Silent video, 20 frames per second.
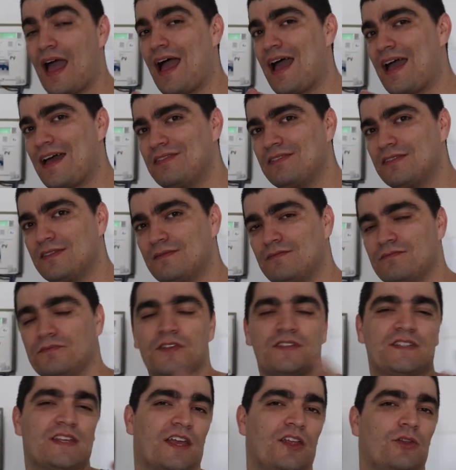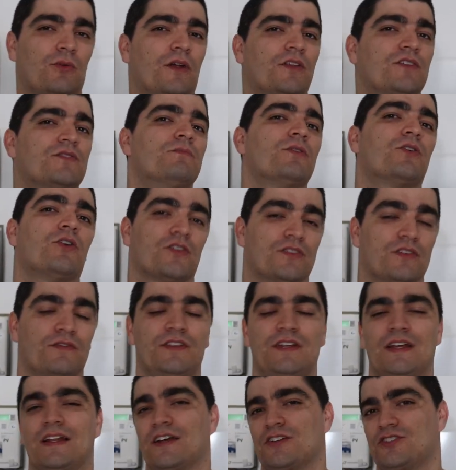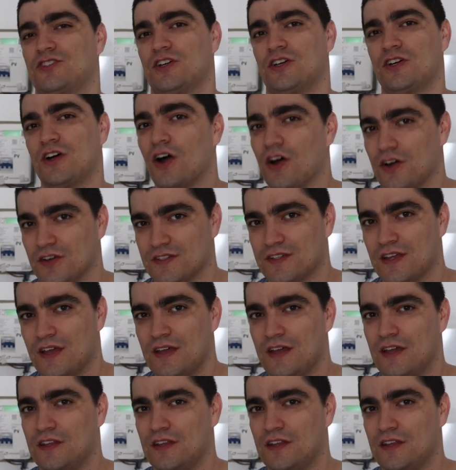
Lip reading: And the second one is because of the electric cars.